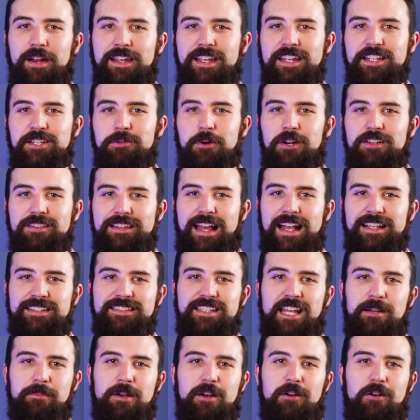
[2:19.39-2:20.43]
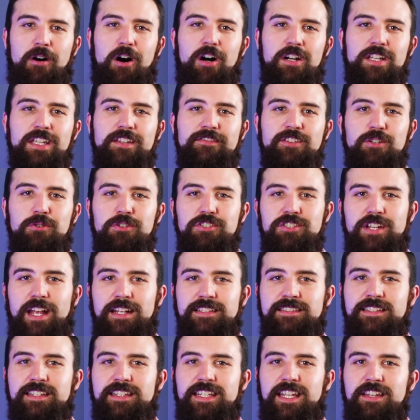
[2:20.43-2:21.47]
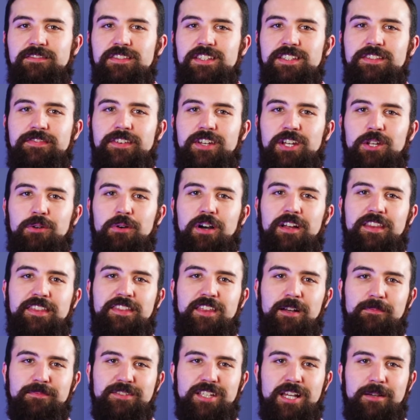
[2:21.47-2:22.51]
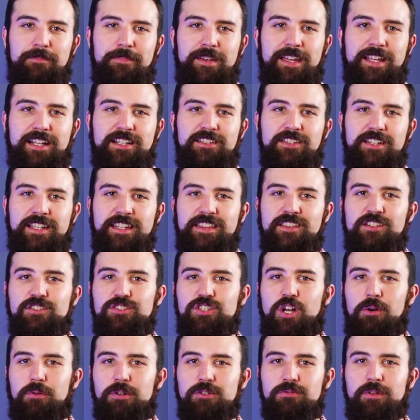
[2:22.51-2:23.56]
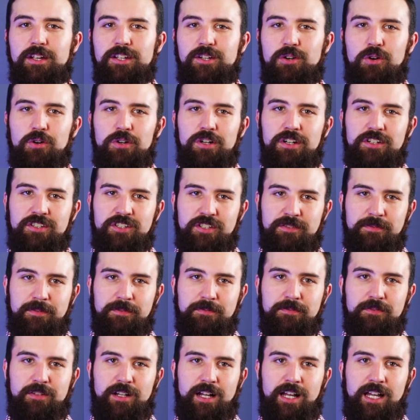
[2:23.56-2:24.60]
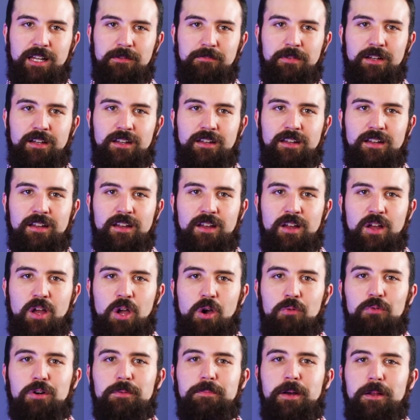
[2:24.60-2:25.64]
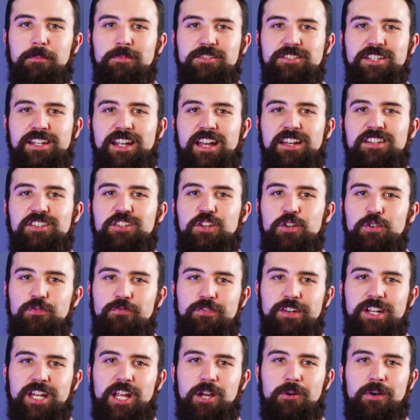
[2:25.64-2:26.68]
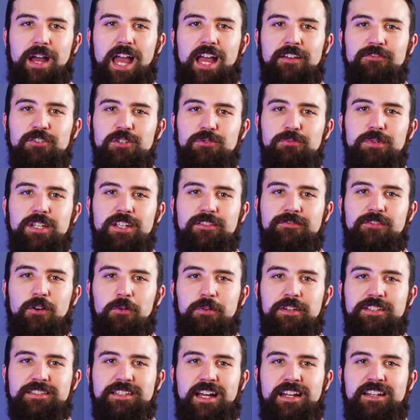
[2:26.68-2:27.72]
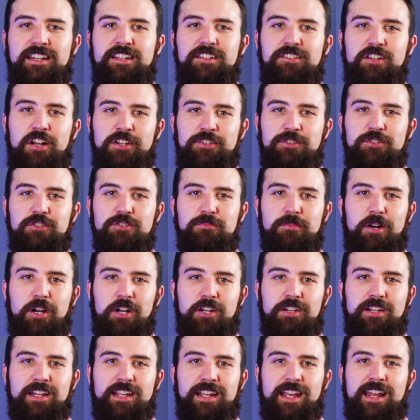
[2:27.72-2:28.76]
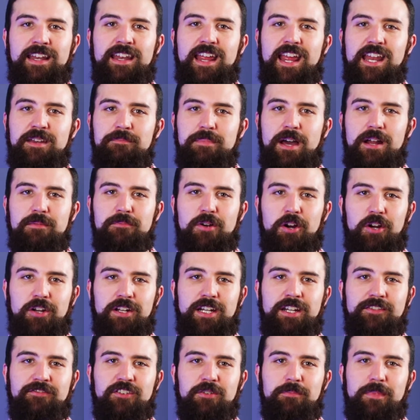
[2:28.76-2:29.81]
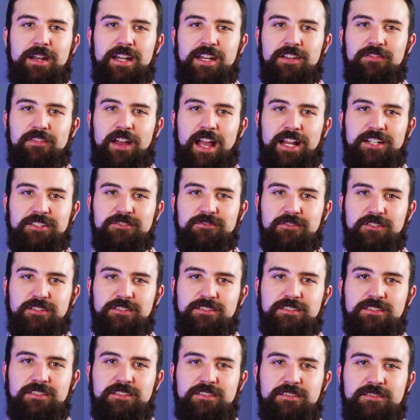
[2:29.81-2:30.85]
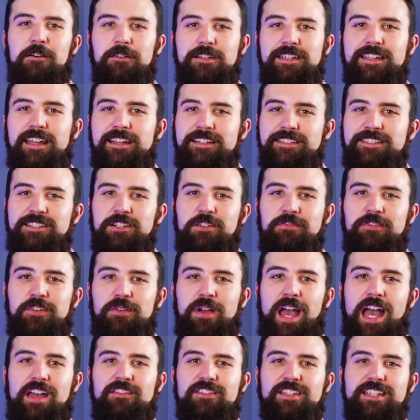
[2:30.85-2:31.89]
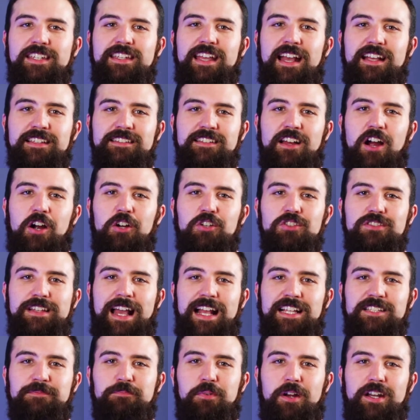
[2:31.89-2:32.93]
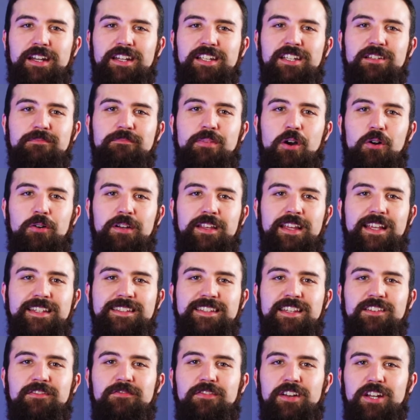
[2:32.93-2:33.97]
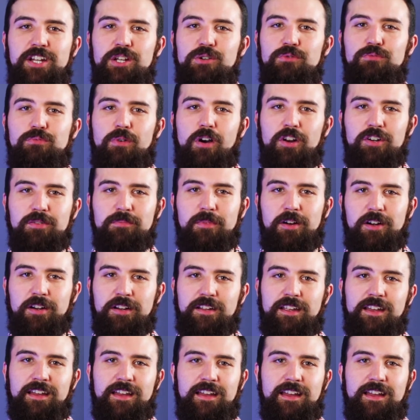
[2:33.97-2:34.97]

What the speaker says: I get to our last demo, I'll give you a chance to give this video a thumbs up and click in the lower right corner to subscribe. We're publishing a new video every week focused on industrial marketing and inbound marketing for manufacturers. Okay, so if you haven't guessed, our last branding component is the video watermark.